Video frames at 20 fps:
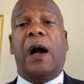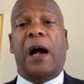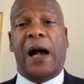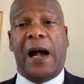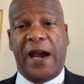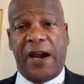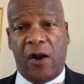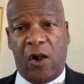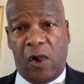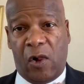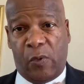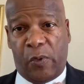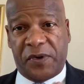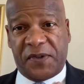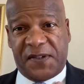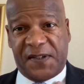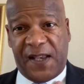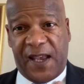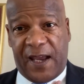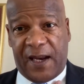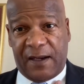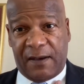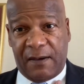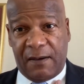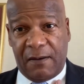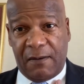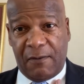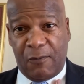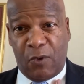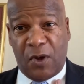I always said,
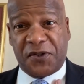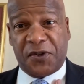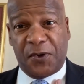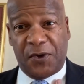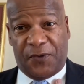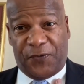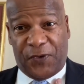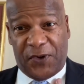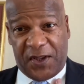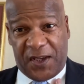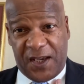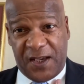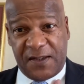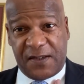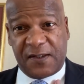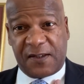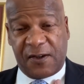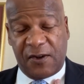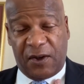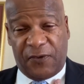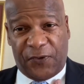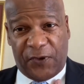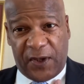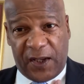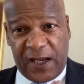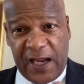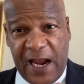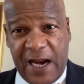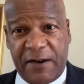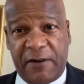what's good for the geese is good for the
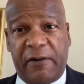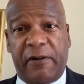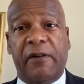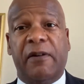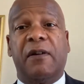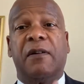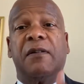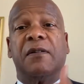gander.